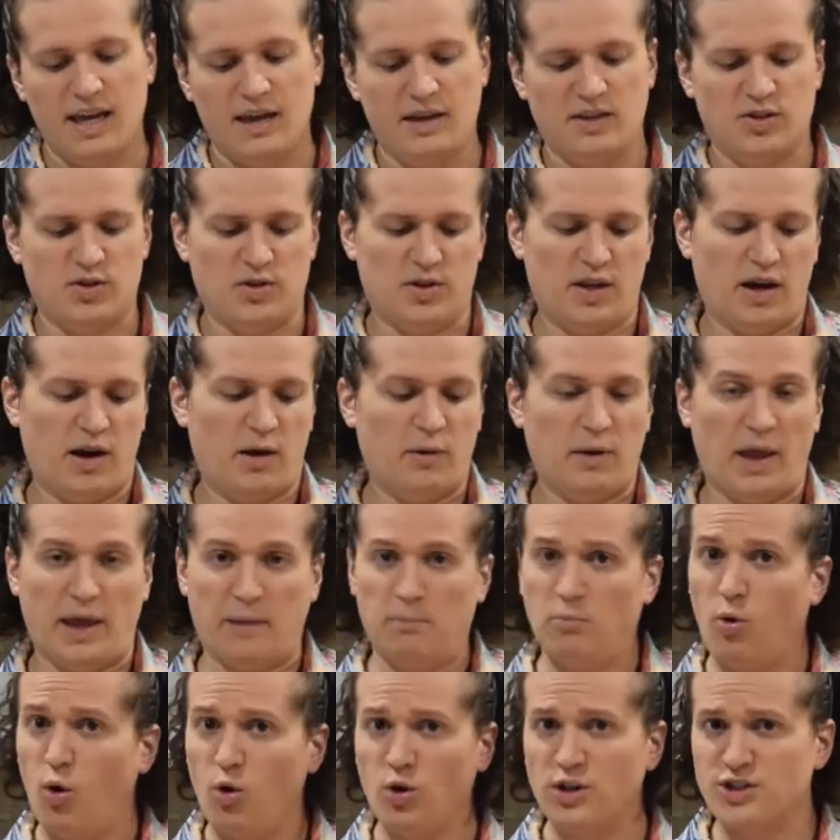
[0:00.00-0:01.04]
So then I'll
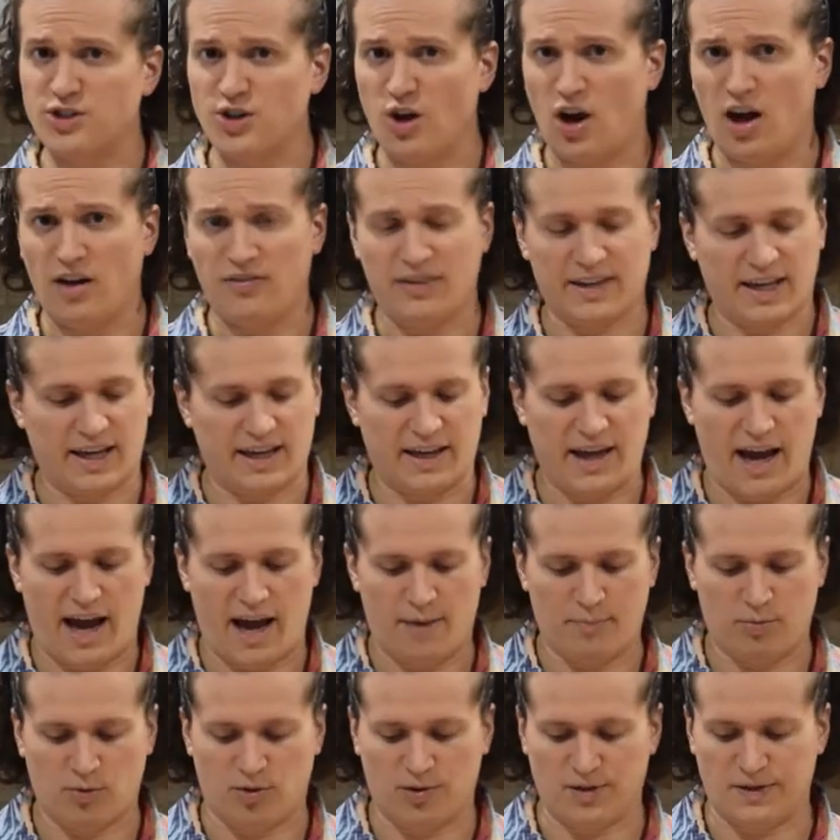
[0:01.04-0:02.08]
like pull this off like a
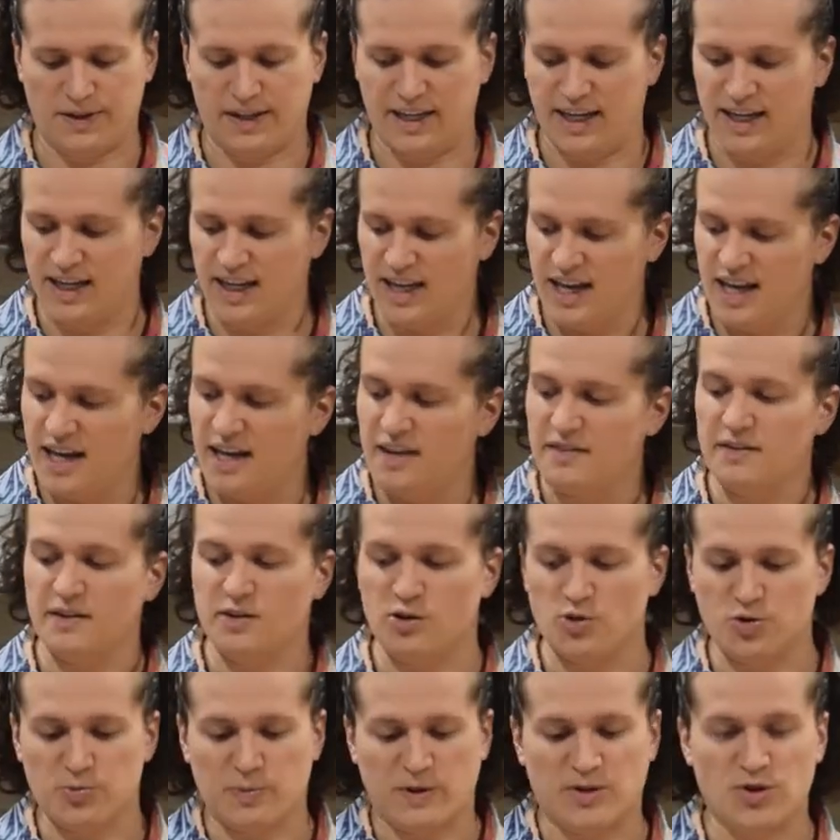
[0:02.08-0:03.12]
cap or a lid, then
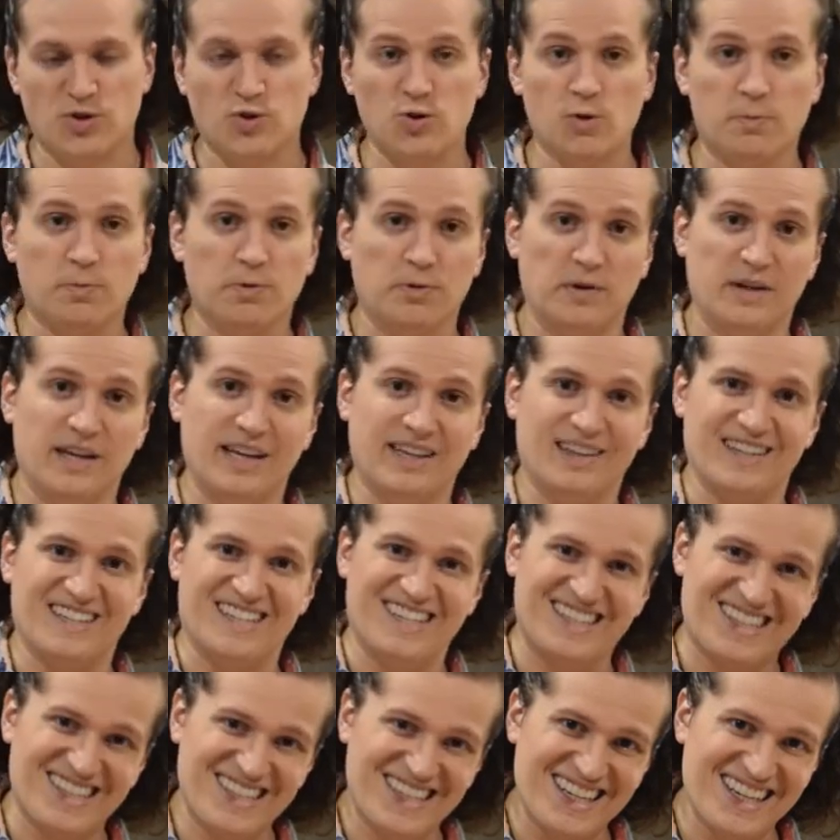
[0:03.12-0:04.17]
use my scooper to get the
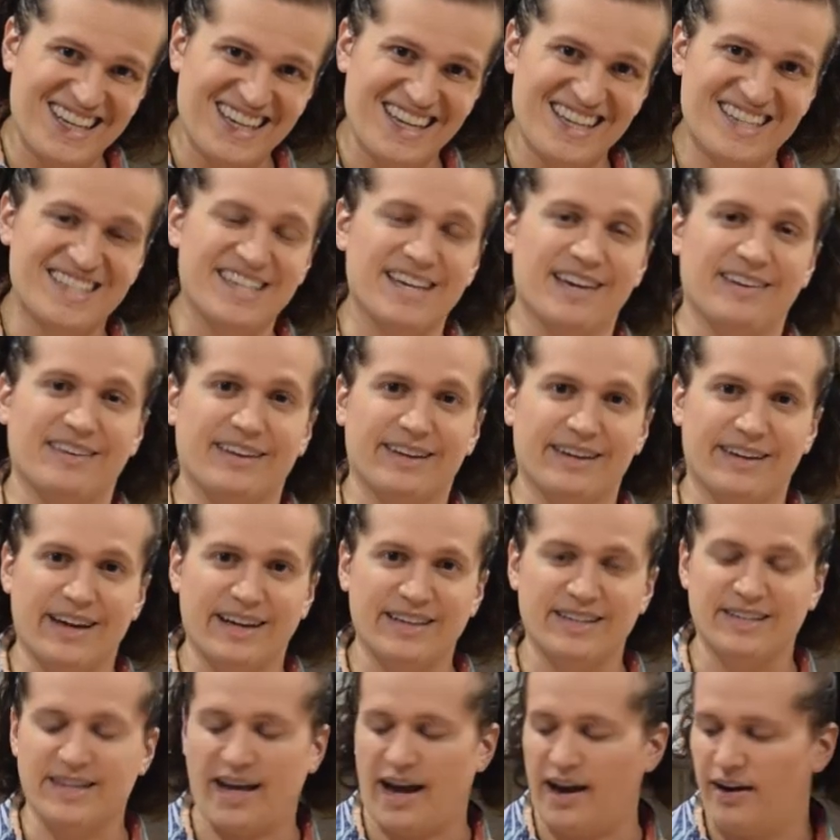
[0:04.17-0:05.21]
seeds and the
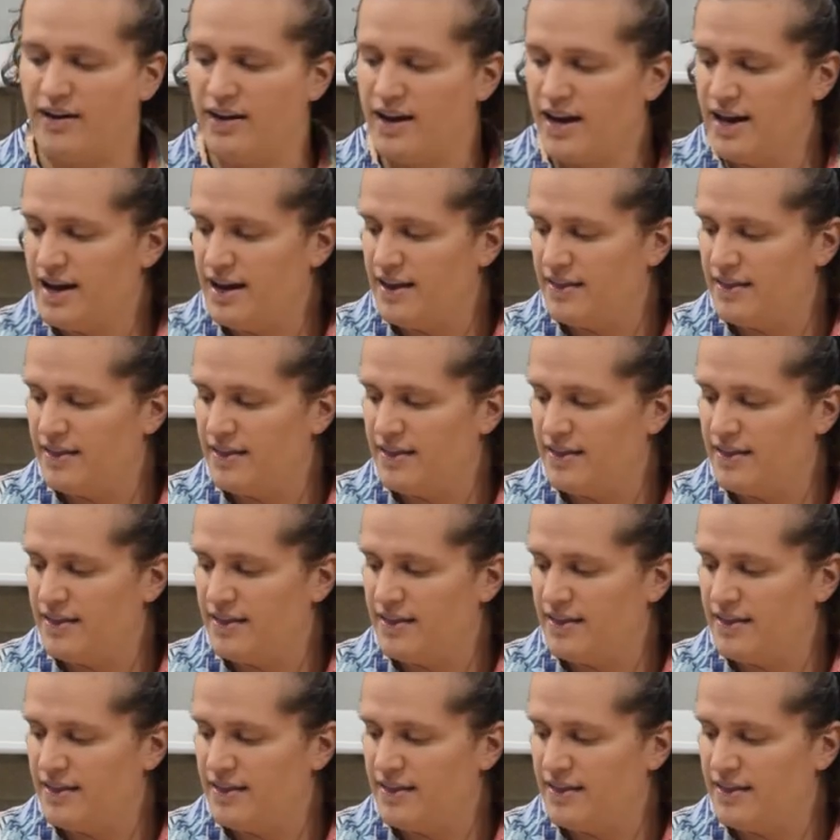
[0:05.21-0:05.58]
guts out.